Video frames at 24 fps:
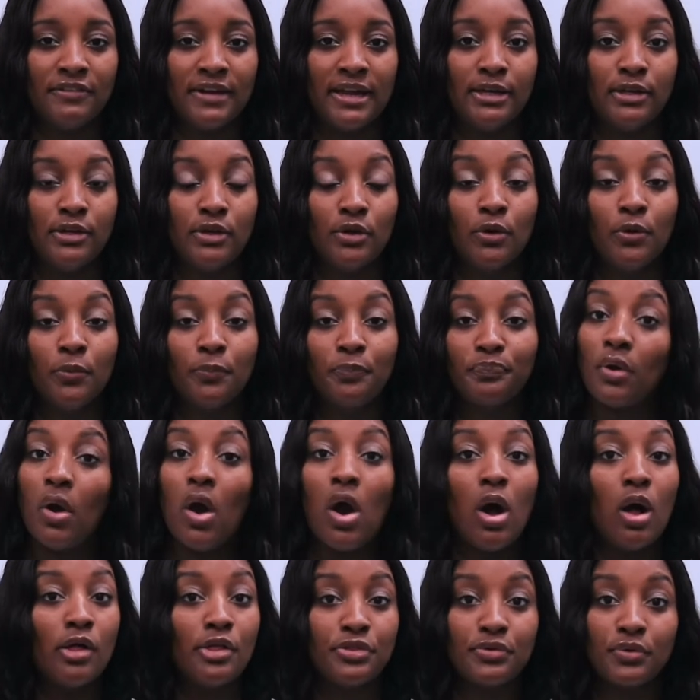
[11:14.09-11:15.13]
And you know,
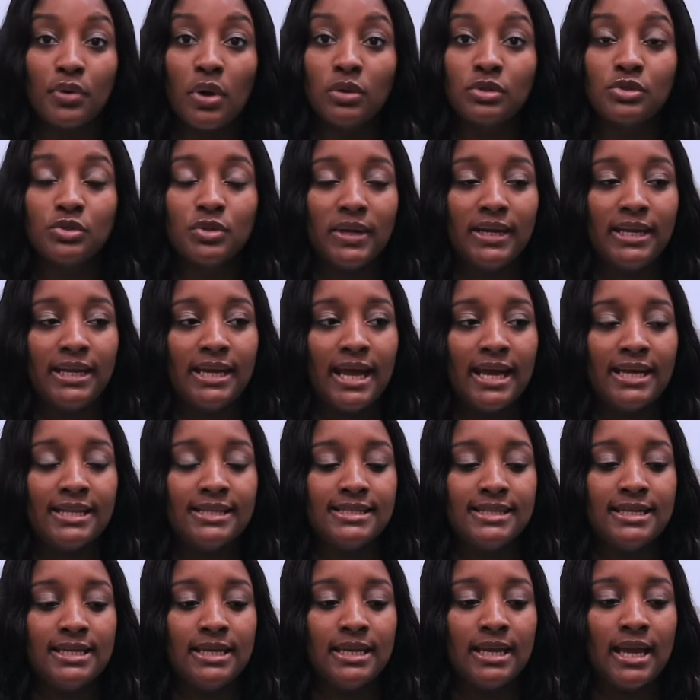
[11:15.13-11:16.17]
all throughout twenty
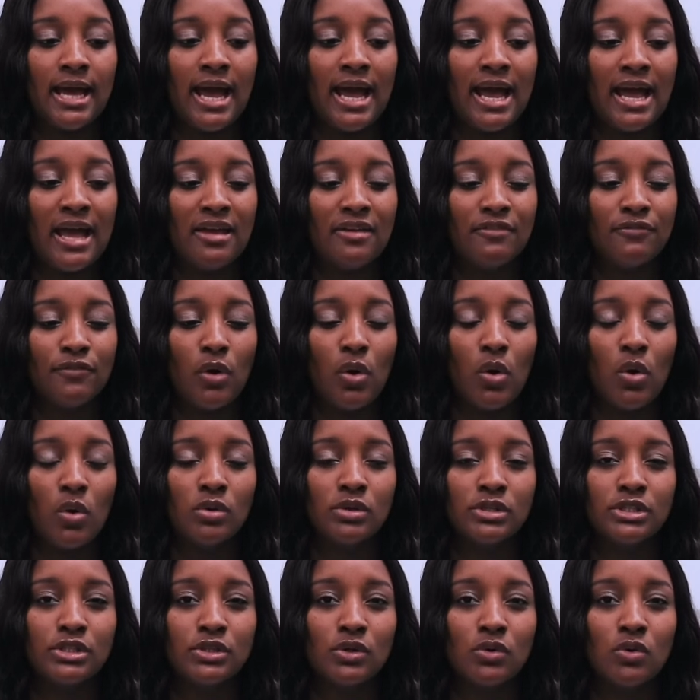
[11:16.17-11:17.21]
nineteen I've
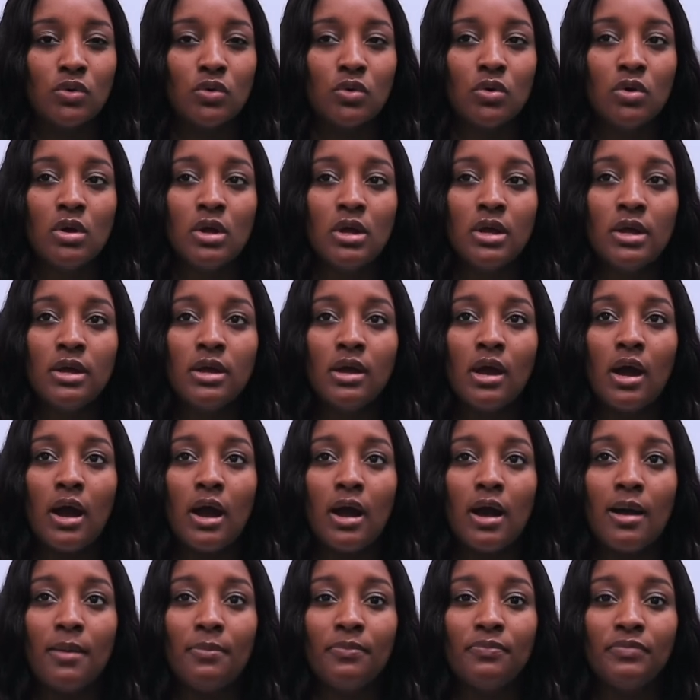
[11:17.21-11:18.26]
also
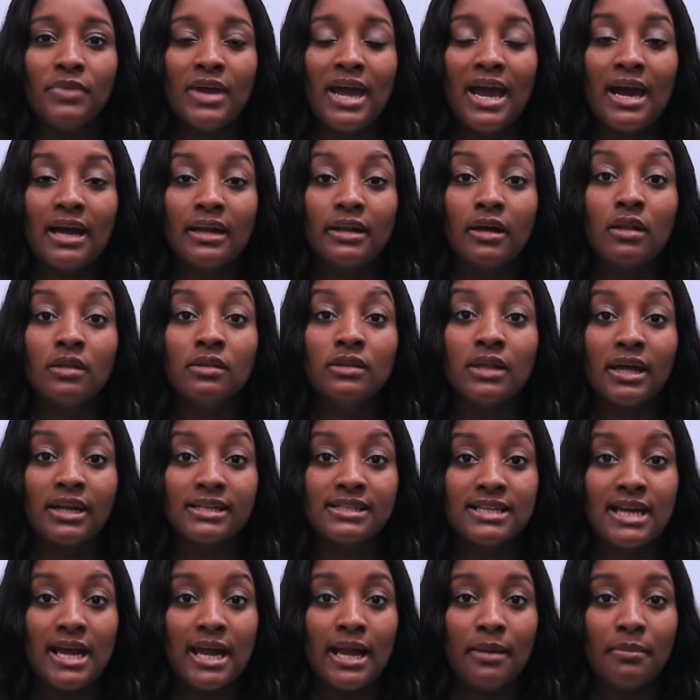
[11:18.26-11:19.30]
um had a lot of
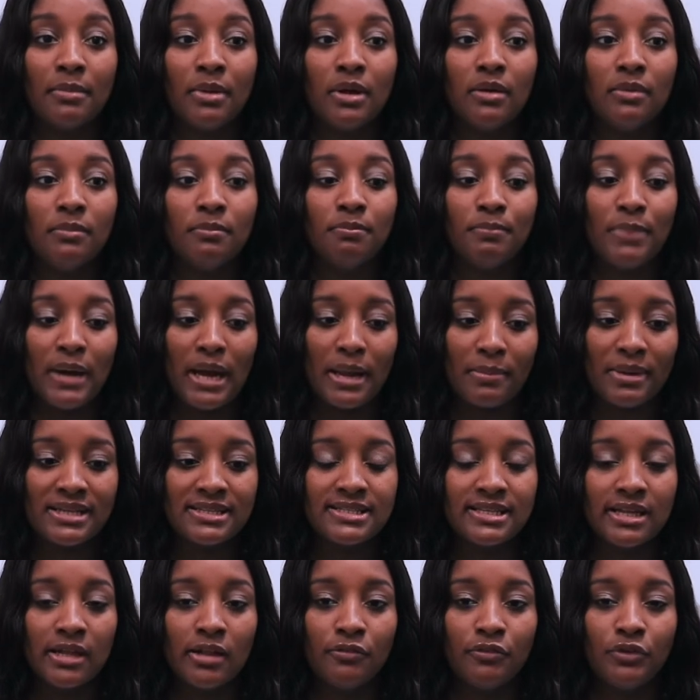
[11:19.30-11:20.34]
time by
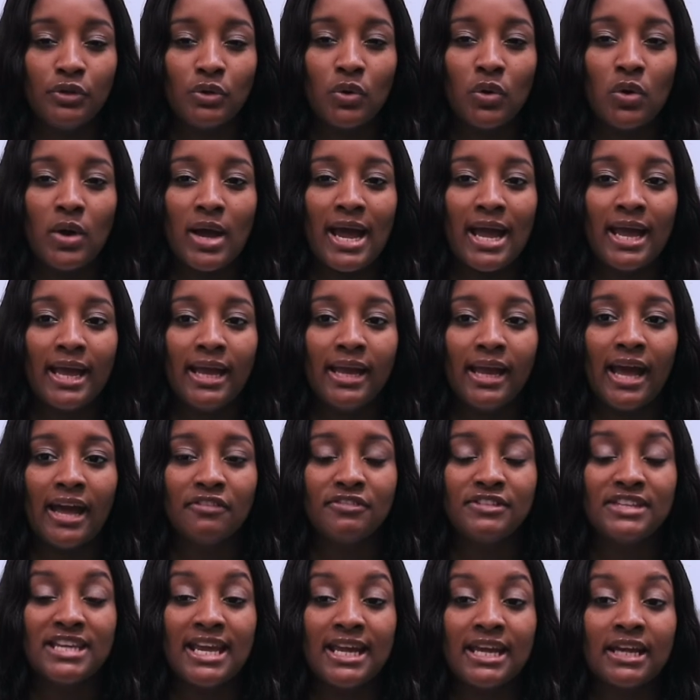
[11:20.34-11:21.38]
myself. You know, I I've
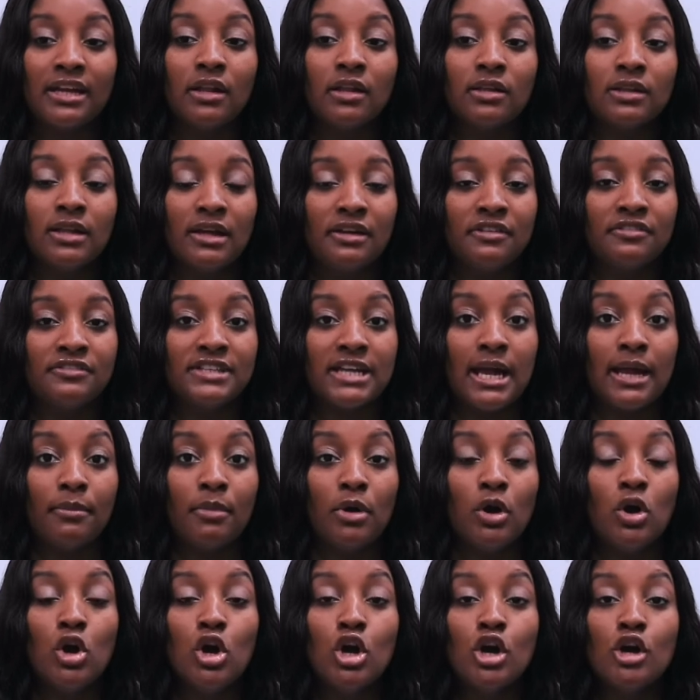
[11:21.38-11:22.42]
taken a lot of time
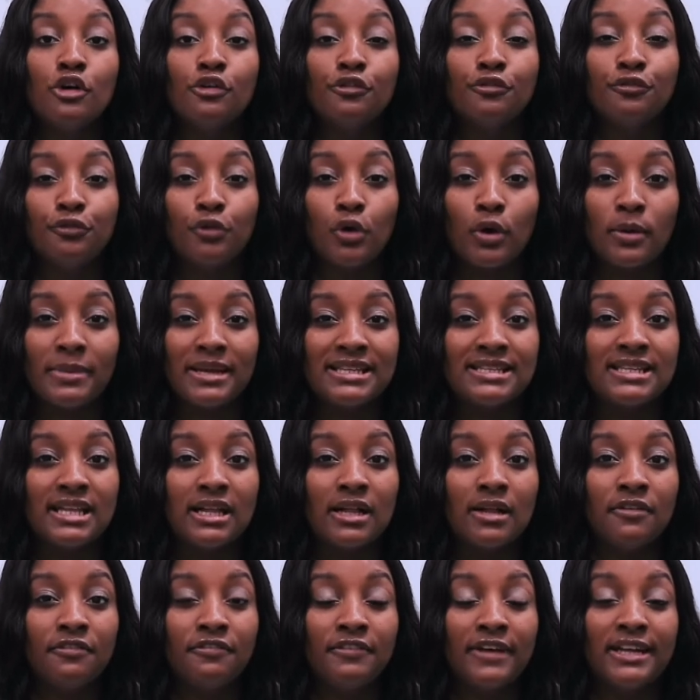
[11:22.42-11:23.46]
for
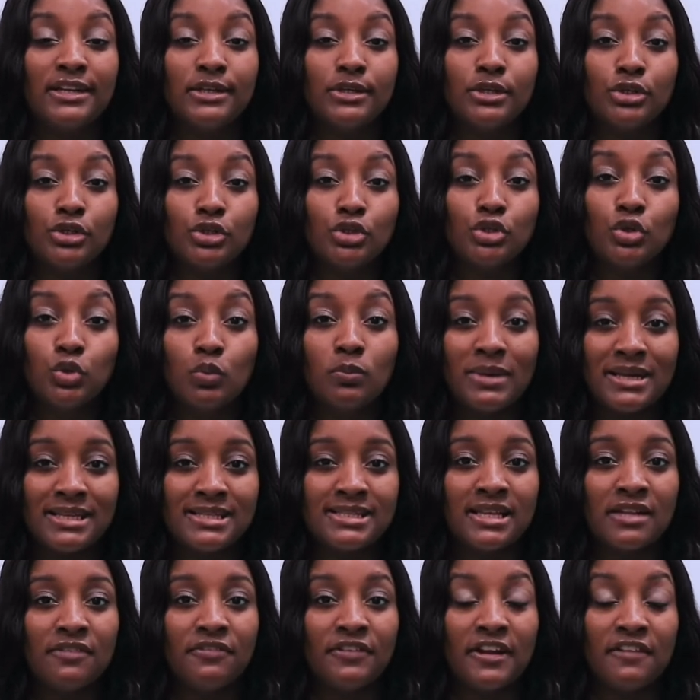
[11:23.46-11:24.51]
myself and to
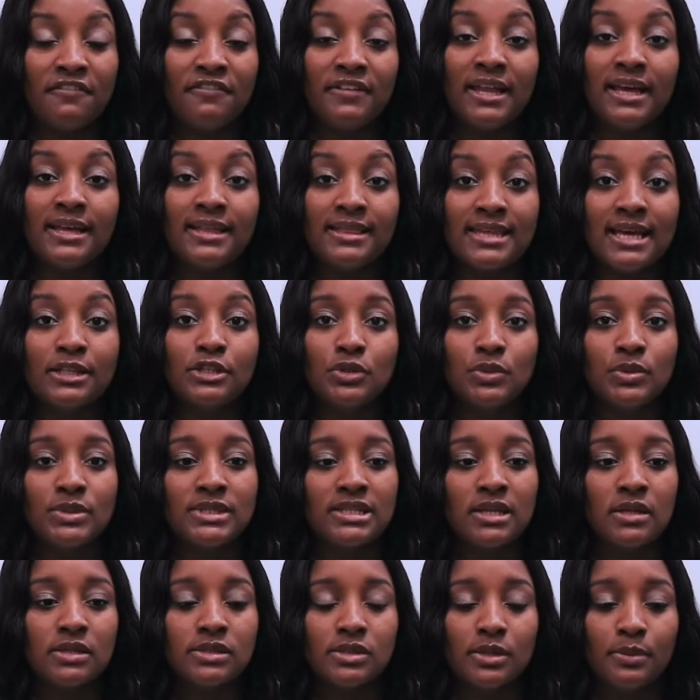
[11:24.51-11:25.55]
myself, and I feel like that too is
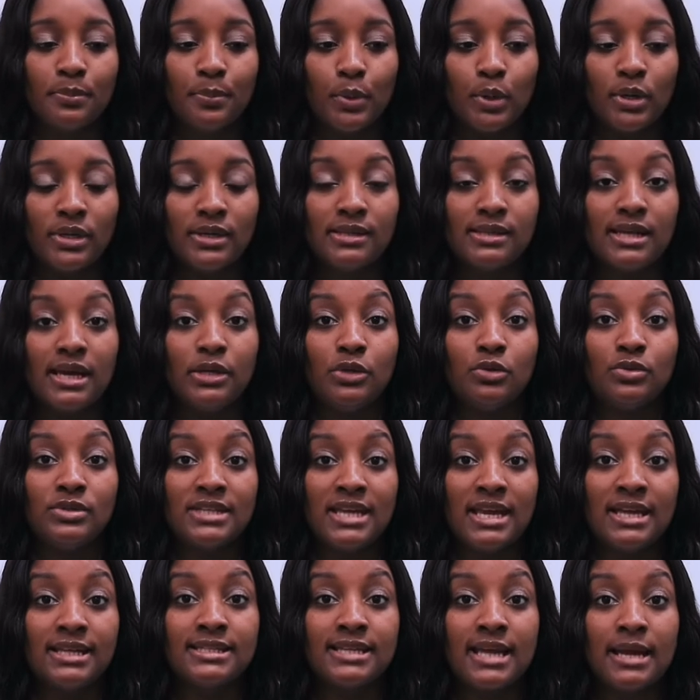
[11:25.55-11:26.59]
also important, that you
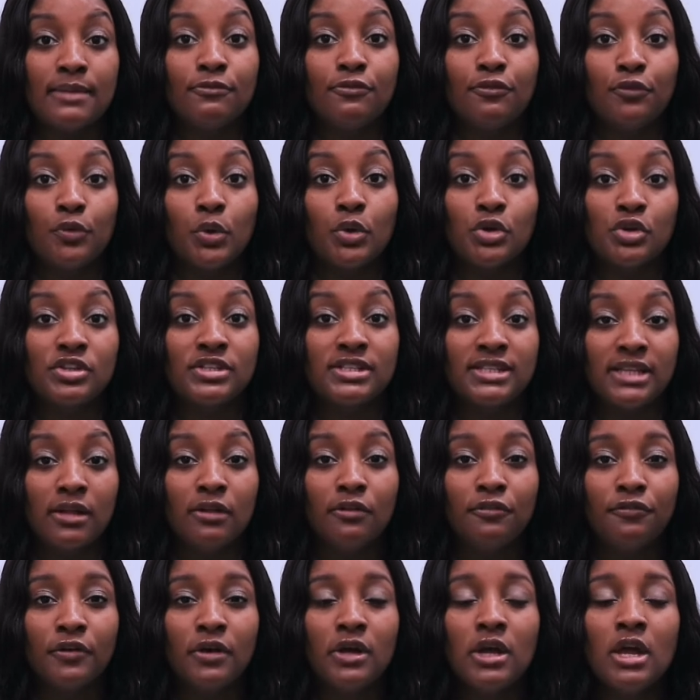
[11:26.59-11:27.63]
take time for yourself
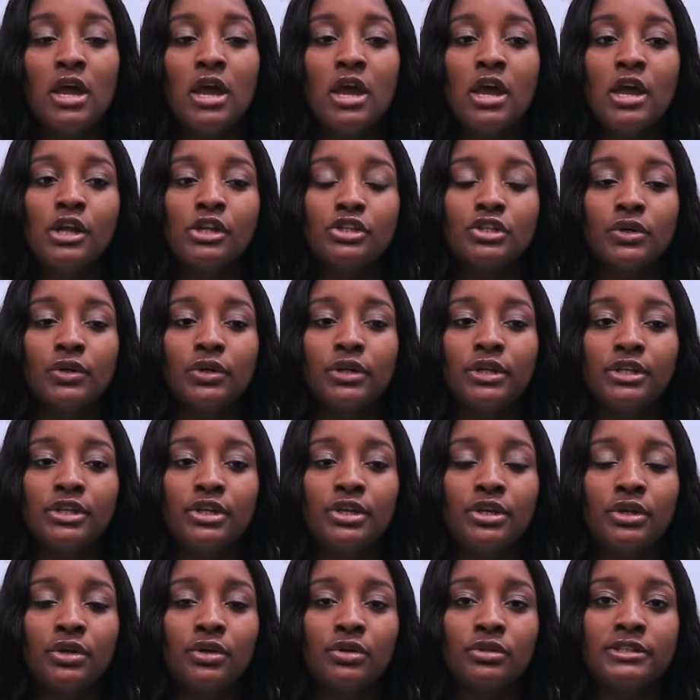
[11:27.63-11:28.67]
to, you
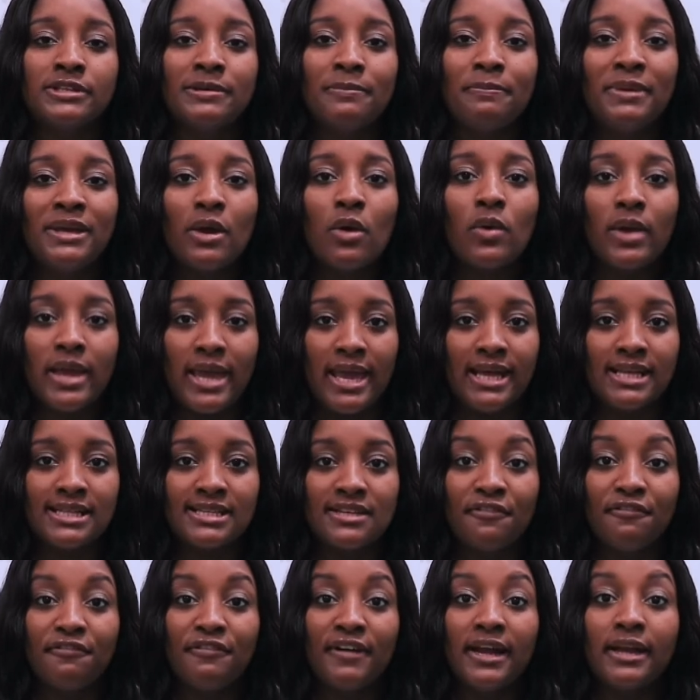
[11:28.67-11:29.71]
know, to be okay, to
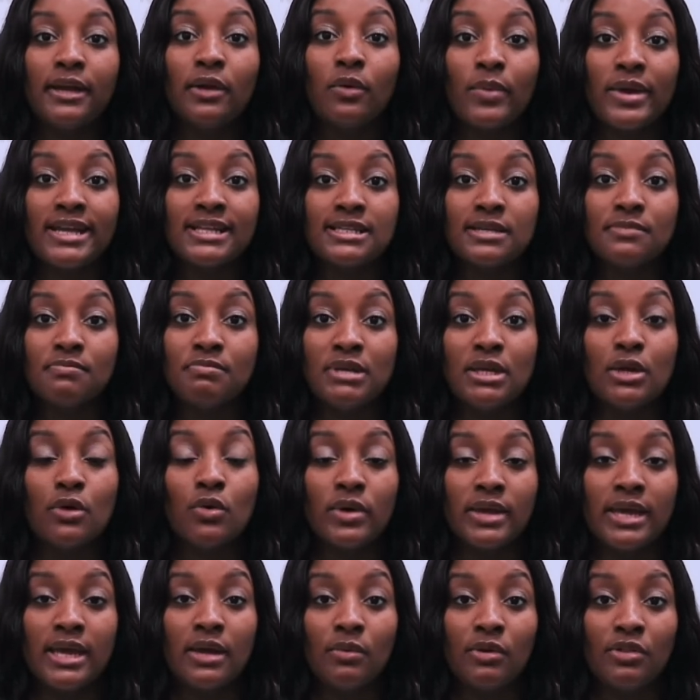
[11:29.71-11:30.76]
find a way to be okay
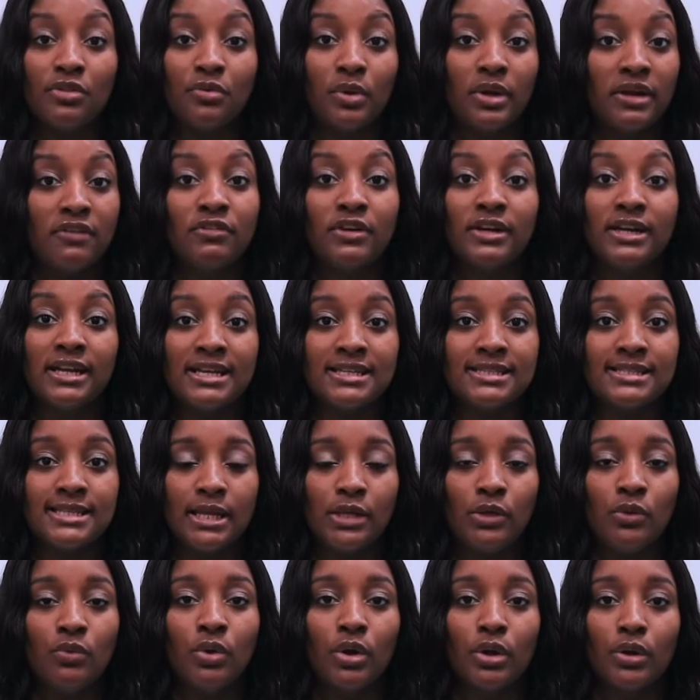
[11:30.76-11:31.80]
with whatever it is that
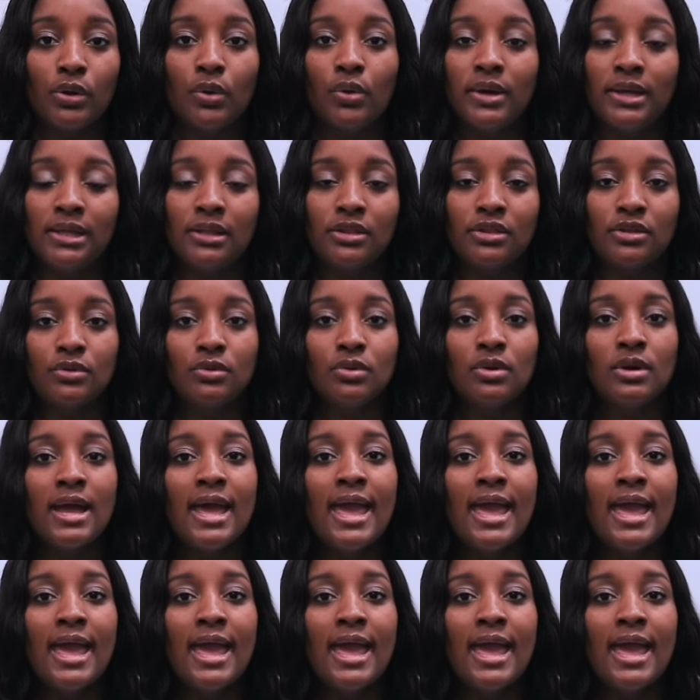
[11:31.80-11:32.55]
you are going through.